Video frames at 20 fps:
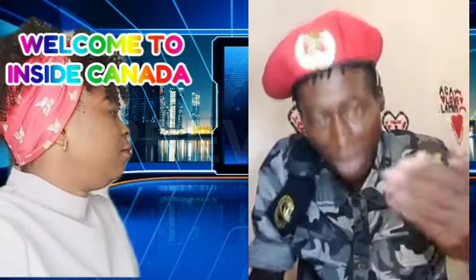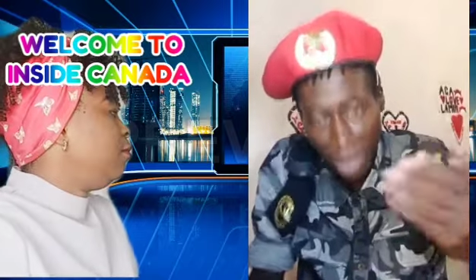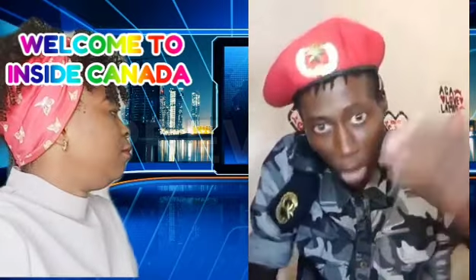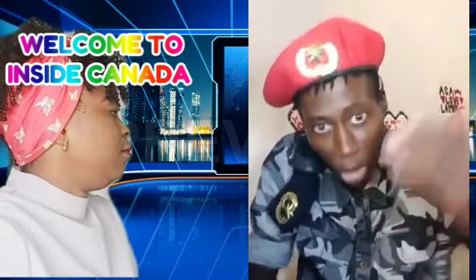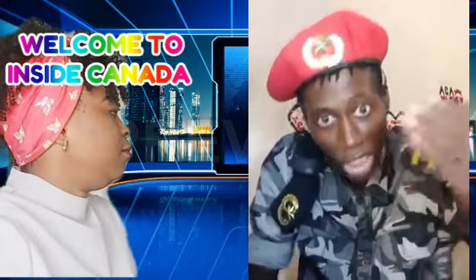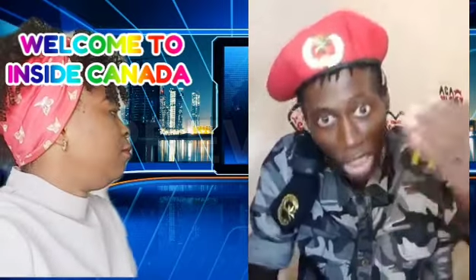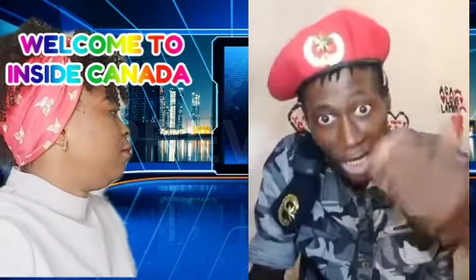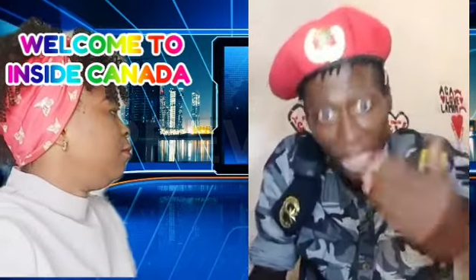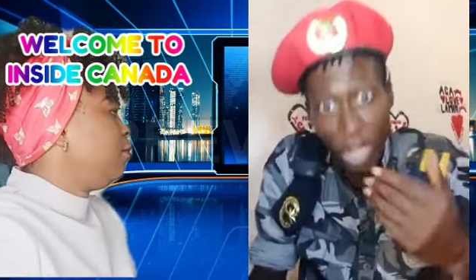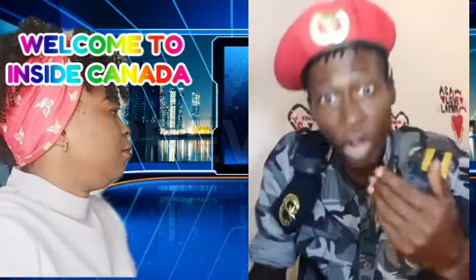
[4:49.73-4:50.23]

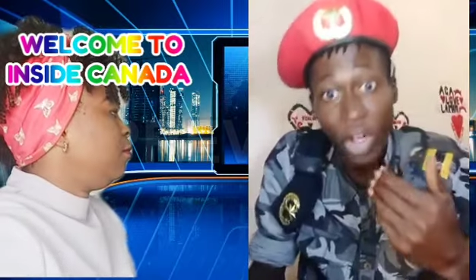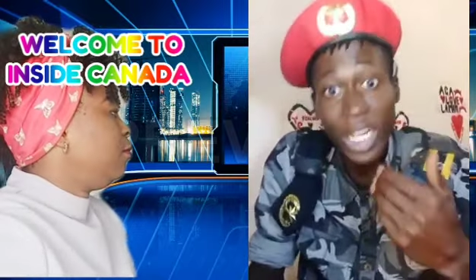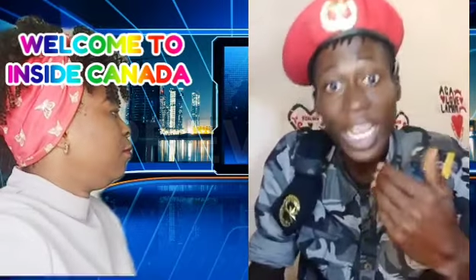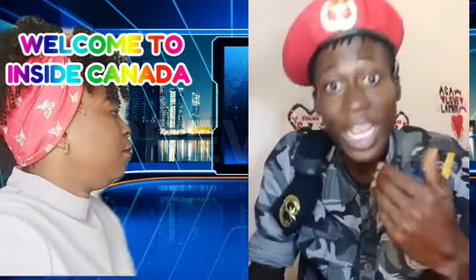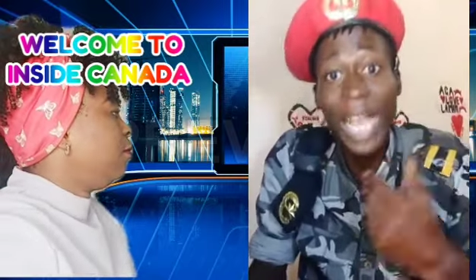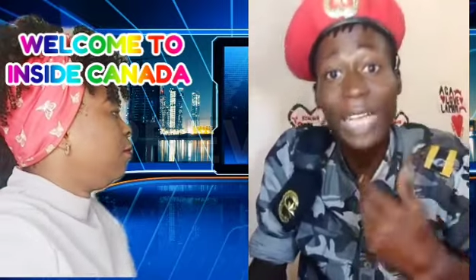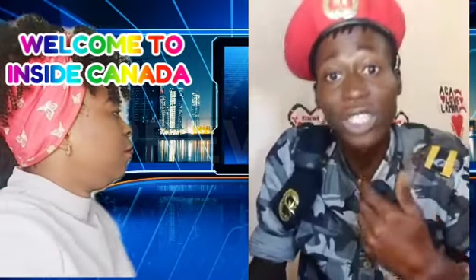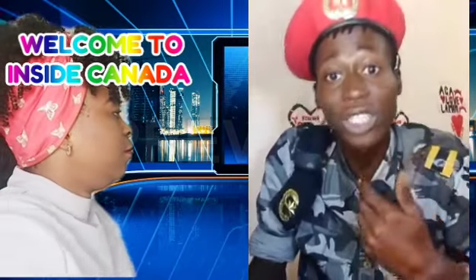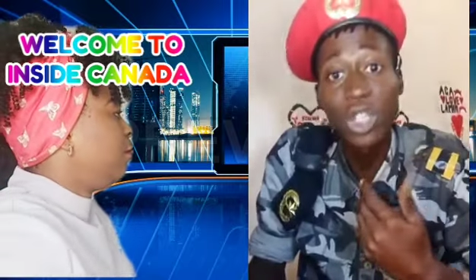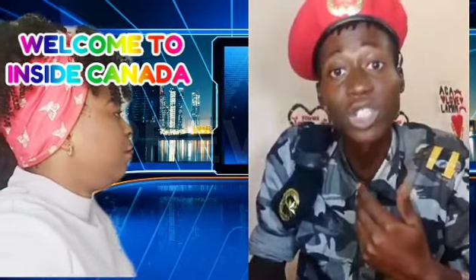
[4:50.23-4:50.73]
Because he
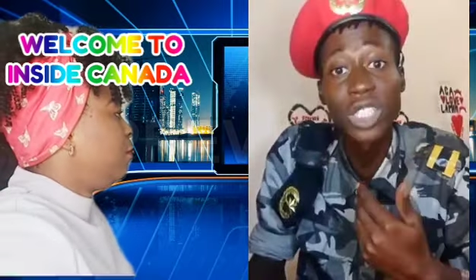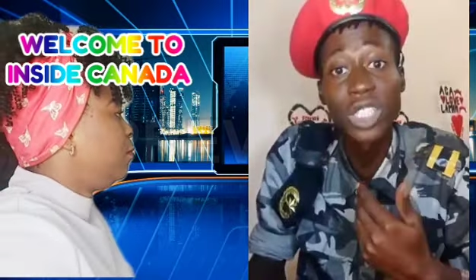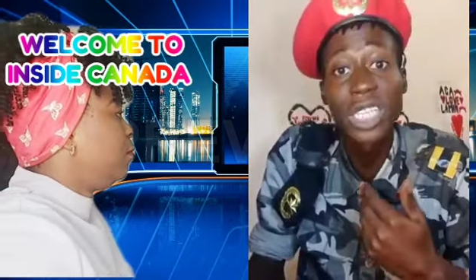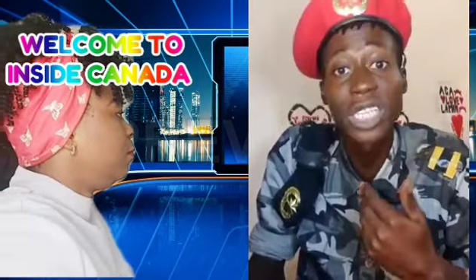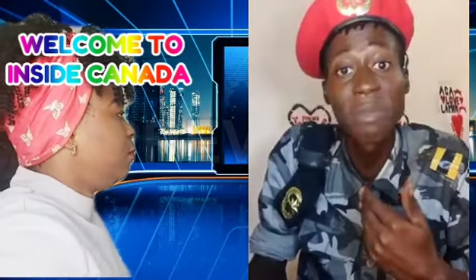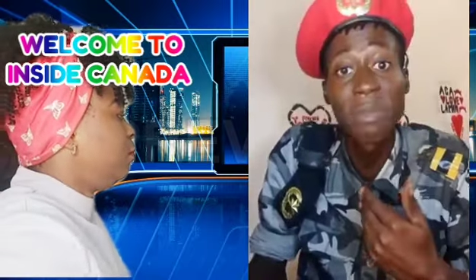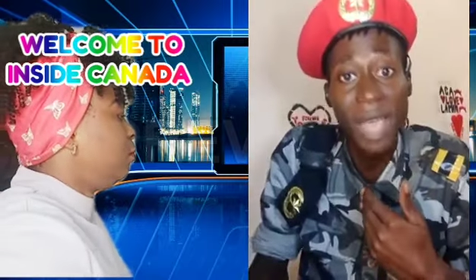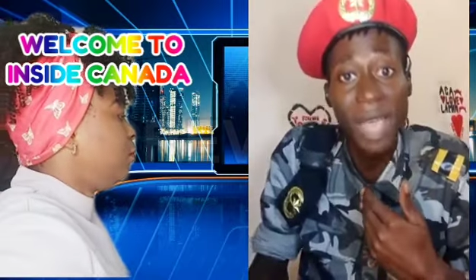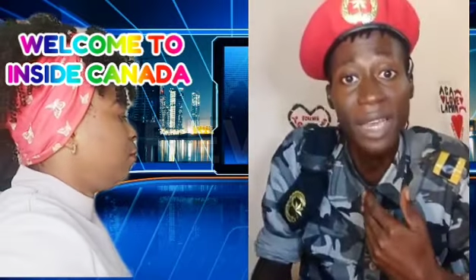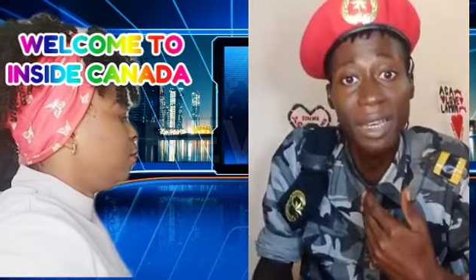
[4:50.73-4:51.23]
know the actions he